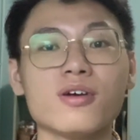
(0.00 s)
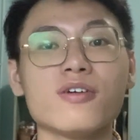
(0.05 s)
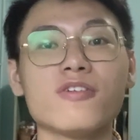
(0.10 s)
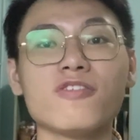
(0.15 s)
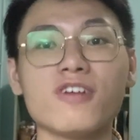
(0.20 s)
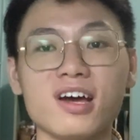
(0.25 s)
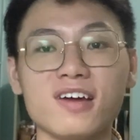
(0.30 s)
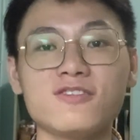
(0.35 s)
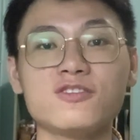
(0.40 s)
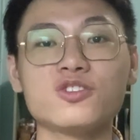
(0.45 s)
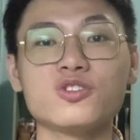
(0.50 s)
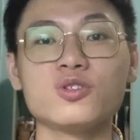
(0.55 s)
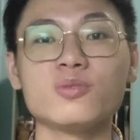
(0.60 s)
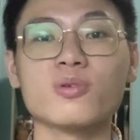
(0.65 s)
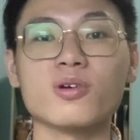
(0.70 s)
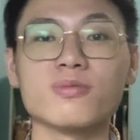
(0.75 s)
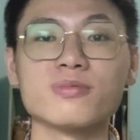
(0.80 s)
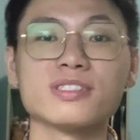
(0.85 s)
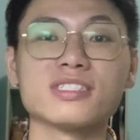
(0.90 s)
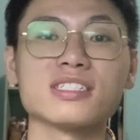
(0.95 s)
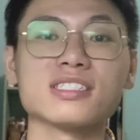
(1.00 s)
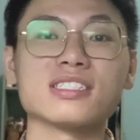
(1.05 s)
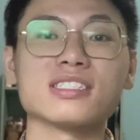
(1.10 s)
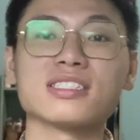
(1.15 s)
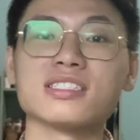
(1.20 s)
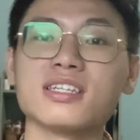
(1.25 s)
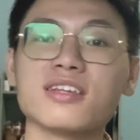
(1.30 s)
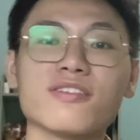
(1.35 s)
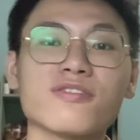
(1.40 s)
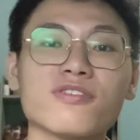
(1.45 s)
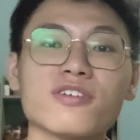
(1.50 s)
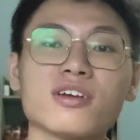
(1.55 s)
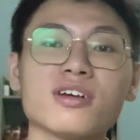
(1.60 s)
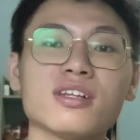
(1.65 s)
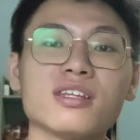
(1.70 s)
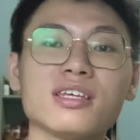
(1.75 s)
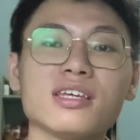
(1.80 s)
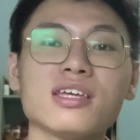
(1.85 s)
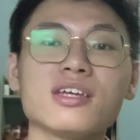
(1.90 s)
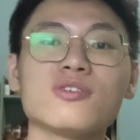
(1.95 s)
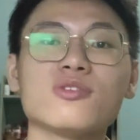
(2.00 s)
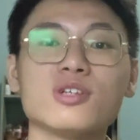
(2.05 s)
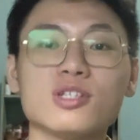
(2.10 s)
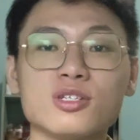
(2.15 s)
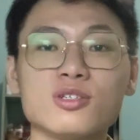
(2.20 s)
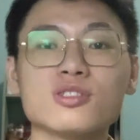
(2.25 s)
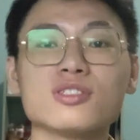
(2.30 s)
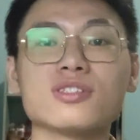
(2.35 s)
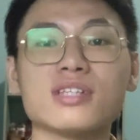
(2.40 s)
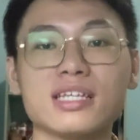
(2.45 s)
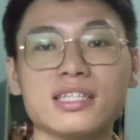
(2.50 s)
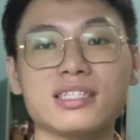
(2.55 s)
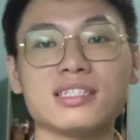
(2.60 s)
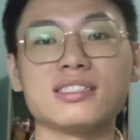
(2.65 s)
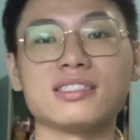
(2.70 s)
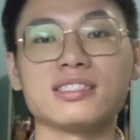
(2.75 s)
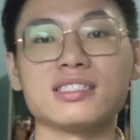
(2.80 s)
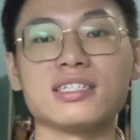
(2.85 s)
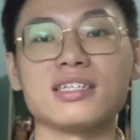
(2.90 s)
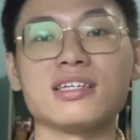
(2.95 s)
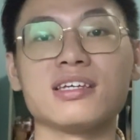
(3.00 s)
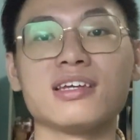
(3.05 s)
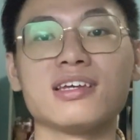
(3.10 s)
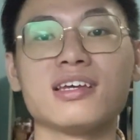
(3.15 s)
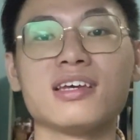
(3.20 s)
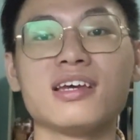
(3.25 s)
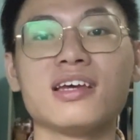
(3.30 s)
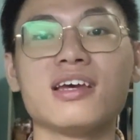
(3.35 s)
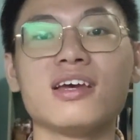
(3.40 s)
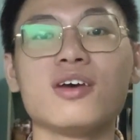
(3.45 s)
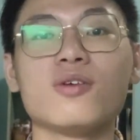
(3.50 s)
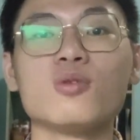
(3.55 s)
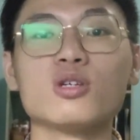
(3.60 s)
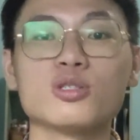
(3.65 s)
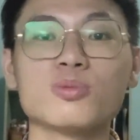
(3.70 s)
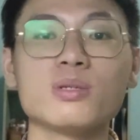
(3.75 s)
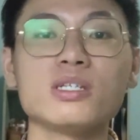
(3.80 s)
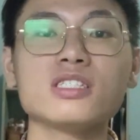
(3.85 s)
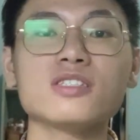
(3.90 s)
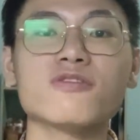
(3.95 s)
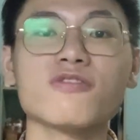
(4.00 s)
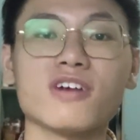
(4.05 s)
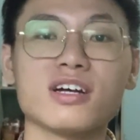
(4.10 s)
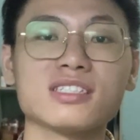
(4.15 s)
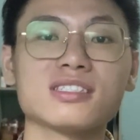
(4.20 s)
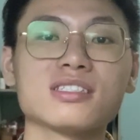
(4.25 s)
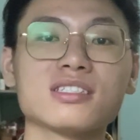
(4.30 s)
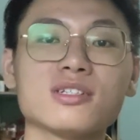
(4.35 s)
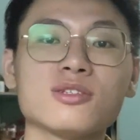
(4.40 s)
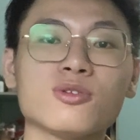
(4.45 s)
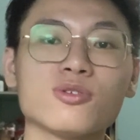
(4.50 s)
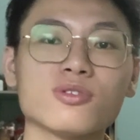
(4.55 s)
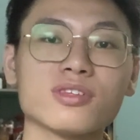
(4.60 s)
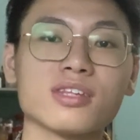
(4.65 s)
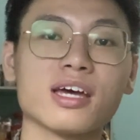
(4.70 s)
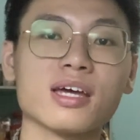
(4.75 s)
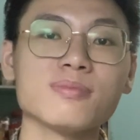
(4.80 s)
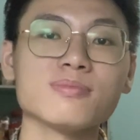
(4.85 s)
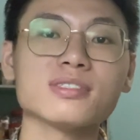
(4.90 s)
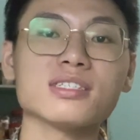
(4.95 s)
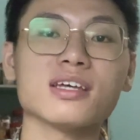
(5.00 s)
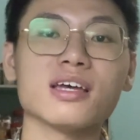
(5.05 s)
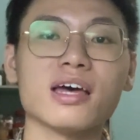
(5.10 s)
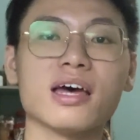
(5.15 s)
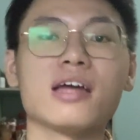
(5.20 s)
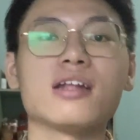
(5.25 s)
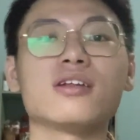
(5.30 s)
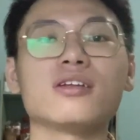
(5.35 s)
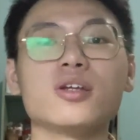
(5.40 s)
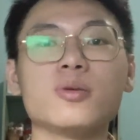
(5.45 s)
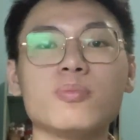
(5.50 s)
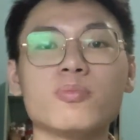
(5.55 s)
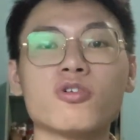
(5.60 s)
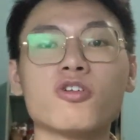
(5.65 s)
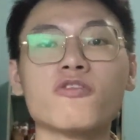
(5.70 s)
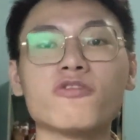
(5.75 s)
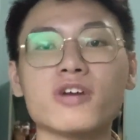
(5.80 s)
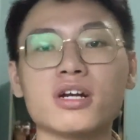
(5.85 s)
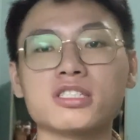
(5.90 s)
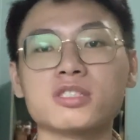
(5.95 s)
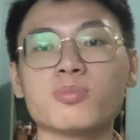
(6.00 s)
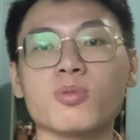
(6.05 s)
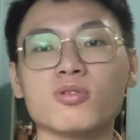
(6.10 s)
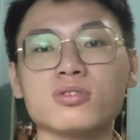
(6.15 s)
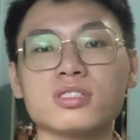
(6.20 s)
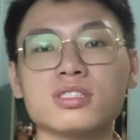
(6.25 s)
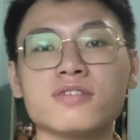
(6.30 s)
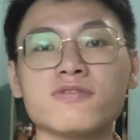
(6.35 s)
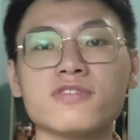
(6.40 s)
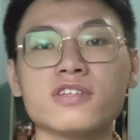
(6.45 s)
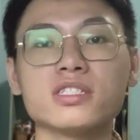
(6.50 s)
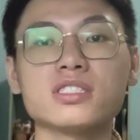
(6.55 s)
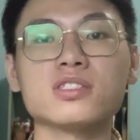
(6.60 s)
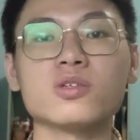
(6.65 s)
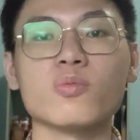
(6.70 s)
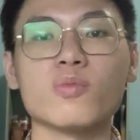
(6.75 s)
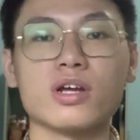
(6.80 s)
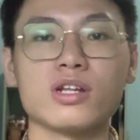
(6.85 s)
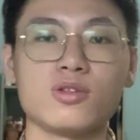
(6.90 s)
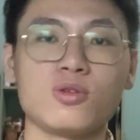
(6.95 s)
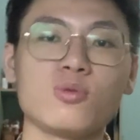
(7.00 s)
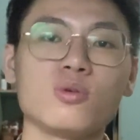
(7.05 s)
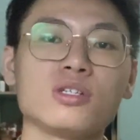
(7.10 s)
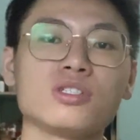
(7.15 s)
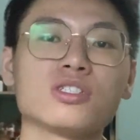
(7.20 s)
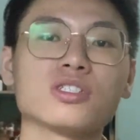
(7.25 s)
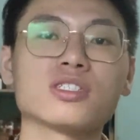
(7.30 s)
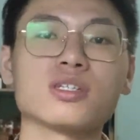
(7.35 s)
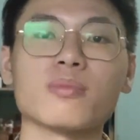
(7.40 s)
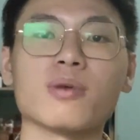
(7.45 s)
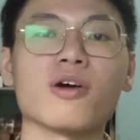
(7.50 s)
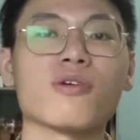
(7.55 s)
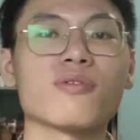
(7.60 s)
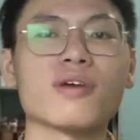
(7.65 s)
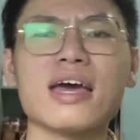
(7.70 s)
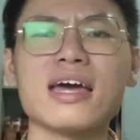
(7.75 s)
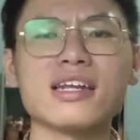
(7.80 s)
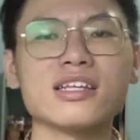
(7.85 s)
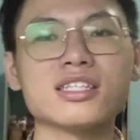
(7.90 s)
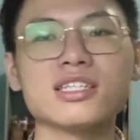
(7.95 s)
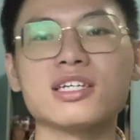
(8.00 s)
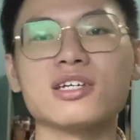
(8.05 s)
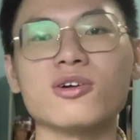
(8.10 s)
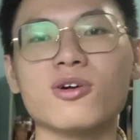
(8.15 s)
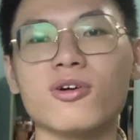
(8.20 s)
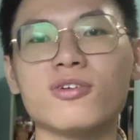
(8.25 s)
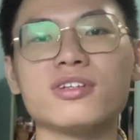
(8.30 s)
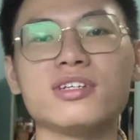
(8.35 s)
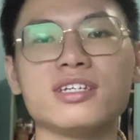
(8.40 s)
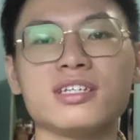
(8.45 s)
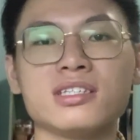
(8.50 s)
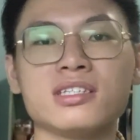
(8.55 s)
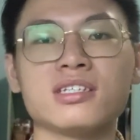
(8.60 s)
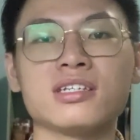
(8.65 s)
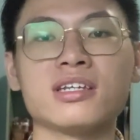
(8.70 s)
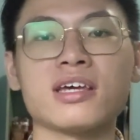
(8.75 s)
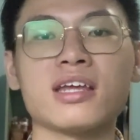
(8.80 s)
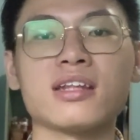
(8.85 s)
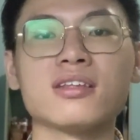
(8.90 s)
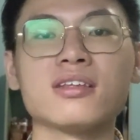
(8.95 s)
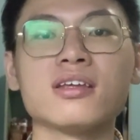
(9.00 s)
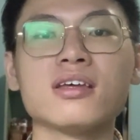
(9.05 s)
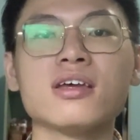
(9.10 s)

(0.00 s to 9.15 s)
5G promises a significantly reduced latency, which means faster load times and improved responsiveness when doing just about anything on the internet.